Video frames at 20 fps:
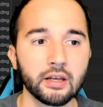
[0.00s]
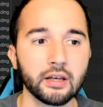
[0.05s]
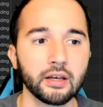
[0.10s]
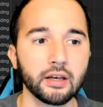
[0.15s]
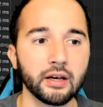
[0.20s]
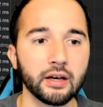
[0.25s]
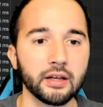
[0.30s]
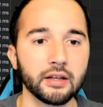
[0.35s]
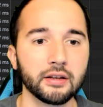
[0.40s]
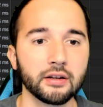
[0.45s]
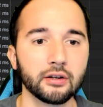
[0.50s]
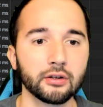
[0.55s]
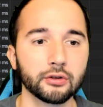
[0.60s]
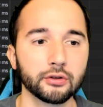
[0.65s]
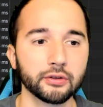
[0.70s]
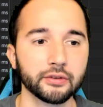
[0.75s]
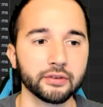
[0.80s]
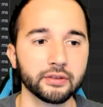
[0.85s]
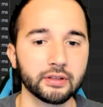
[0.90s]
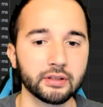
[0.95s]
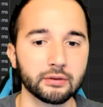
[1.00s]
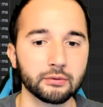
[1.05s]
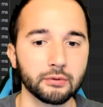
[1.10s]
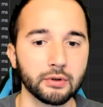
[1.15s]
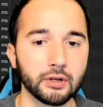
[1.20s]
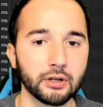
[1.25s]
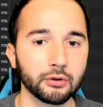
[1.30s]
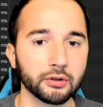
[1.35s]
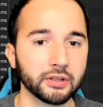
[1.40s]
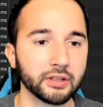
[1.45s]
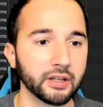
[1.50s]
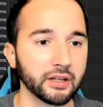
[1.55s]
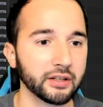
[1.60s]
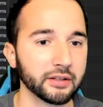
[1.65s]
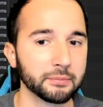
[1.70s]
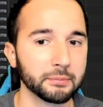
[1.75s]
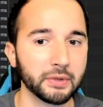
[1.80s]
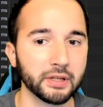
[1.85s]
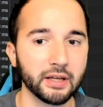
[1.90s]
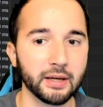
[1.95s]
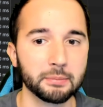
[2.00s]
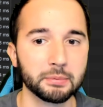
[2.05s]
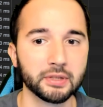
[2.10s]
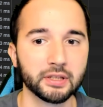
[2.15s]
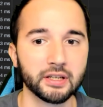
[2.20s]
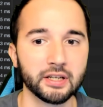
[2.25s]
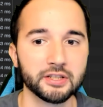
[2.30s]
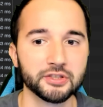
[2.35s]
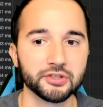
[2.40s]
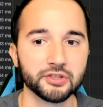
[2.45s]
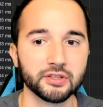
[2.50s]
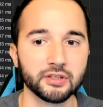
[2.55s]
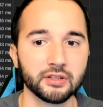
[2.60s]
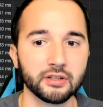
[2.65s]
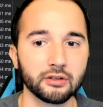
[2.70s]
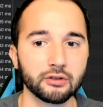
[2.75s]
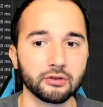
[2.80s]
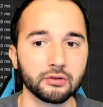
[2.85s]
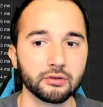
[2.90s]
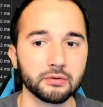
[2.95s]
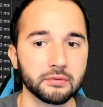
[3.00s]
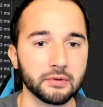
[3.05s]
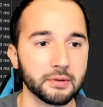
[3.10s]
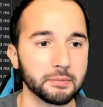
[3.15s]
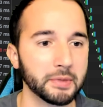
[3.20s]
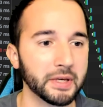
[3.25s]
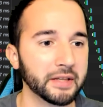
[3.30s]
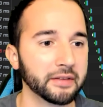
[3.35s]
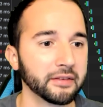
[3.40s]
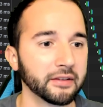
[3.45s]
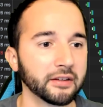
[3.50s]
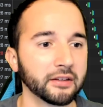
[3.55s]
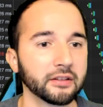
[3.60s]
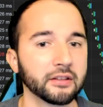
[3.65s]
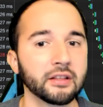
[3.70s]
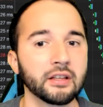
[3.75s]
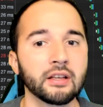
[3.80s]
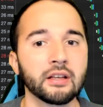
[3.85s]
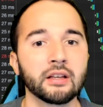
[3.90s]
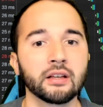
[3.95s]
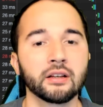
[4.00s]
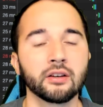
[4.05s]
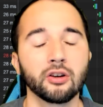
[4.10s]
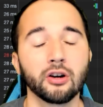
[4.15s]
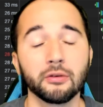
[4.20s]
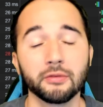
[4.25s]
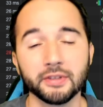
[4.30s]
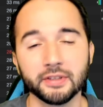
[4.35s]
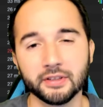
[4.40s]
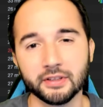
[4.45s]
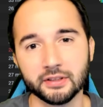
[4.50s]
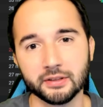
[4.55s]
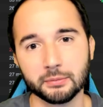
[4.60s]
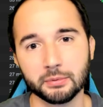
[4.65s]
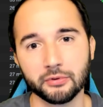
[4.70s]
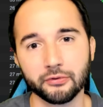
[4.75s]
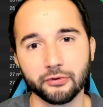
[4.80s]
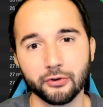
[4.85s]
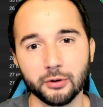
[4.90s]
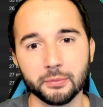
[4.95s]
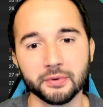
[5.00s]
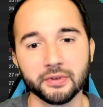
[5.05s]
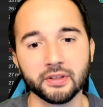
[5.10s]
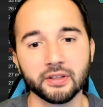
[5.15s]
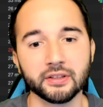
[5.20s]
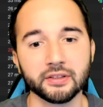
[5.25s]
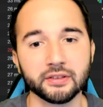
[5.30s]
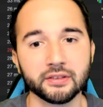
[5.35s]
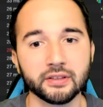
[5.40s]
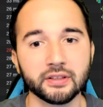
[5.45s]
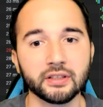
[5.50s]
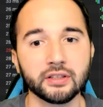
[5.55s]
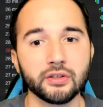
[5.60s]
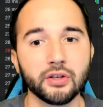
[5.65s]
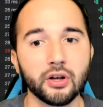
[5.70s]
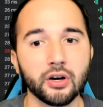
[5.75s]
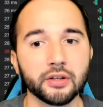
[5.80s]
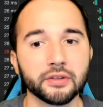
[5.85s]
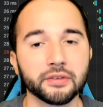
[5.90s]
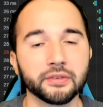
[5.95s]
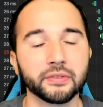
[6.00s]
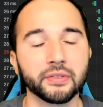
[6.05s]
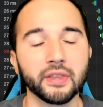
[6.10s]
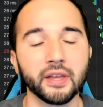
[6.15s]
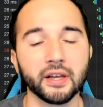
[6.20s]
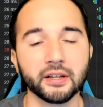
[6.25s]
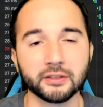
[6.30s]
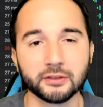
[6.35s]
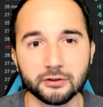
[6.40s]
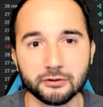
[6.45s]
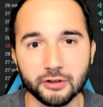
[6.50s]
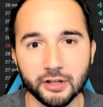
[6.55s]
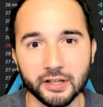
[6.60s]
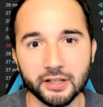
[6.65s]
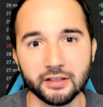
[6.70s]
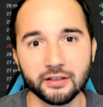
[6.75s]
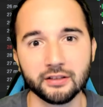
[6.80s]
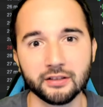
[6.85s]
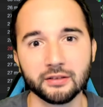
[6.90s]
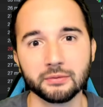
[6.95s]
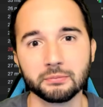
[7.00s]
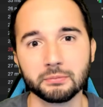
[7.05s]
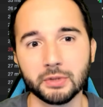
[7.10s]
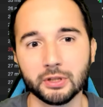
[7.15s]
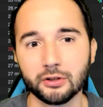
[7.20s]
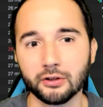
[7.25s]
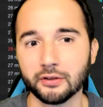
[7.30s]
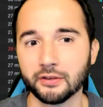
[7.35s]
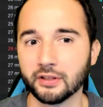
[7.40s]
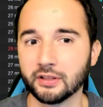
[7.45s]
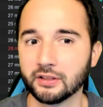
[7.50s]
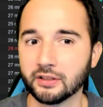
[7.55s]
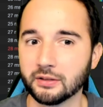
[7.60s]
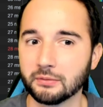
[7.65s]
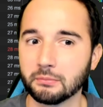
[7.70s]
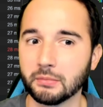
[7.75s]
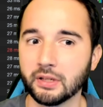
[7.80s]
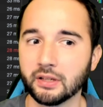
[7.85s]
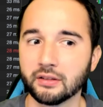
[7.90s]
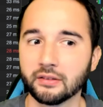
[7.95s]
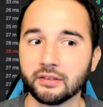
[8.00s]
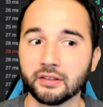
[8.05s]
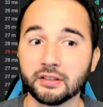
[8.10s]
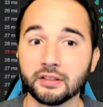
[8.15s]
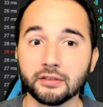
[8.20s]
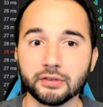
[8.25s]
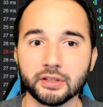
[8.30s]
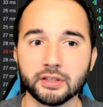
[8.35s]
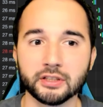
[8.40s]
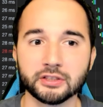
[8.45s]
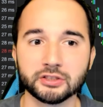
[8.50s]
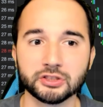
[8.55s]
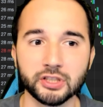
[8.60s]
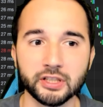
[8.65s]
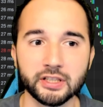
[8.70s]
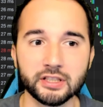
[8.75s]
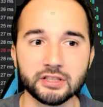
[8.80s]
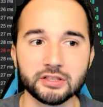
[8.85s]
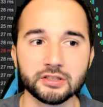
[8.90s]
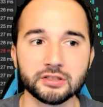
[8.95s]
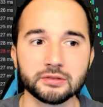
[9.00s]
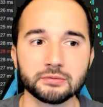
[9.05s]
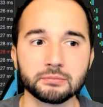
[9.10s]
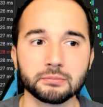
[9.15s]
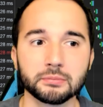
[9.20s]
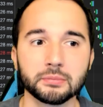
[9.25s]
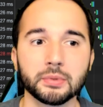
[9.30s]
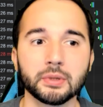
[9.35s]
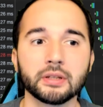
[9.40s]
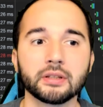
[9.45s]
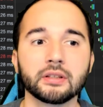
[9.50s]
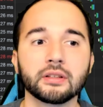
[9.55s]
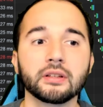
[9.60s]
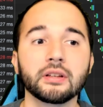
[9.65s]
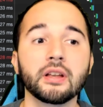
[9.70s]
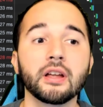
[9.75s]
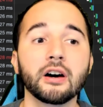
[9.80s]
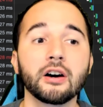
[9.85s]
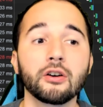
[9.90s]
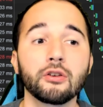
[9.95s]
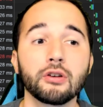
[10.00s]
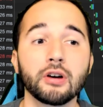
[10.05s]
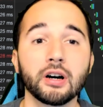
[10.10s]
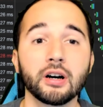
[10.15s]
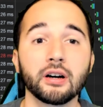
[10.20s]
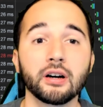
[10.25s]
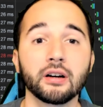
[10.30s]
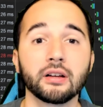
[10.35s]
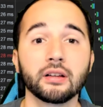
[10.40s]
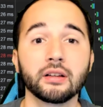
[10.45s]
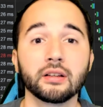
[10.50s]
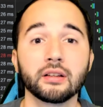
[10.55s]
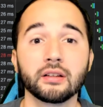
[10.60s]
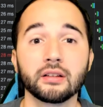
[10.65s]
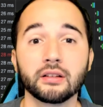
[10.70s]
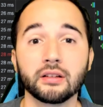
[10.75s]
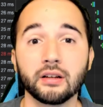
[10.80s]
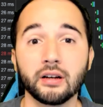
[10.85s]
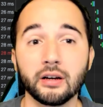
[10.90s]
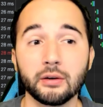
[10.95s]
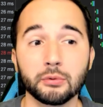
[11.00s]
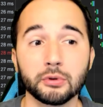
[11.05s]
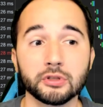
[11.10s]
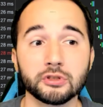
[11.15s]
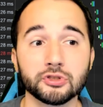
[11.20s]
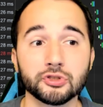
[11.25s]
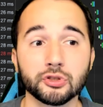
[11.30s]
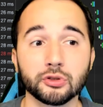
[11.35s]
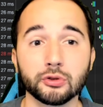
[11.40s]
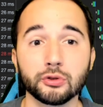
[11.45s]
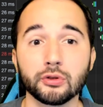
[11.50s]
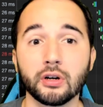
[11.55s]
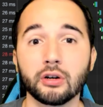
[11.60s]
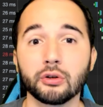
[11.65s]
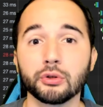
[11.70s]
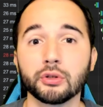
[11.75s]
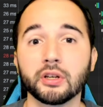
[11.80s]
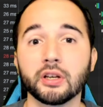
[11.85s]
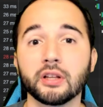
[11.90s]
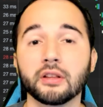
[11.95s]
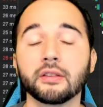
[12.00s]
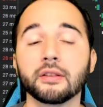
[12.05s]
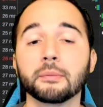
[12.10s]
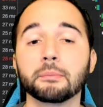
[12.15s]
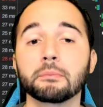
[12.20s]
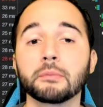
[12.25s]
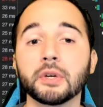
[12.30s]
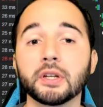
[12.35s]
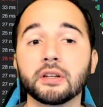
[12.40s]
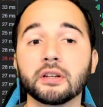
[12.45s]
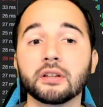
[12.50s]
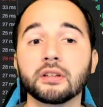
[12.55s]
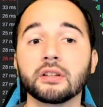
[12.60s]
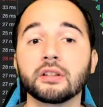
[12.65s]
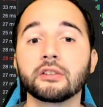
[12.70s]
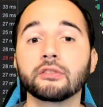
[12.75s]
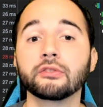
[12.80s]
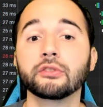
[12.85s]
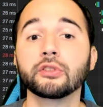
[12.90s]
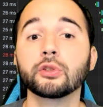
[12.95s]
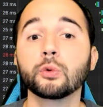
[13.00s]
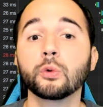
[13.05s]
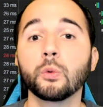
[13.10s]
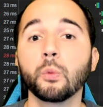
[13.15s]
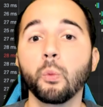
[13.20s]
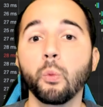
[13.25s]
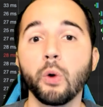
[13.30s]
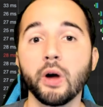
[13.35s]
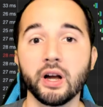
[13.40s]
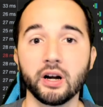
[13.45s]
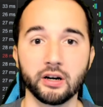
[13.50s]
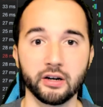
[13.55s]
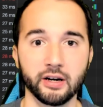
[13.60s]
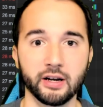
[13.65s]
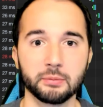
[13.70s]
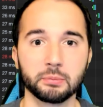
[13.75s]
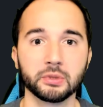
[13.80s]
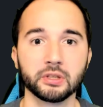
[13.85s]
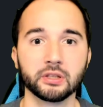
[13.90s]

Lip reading: and now you see, wow, there is my application now. Amazing. Obviously the performance is still not that great because I didn't make a significant change, but now I want to show you how you can submit it if you were happy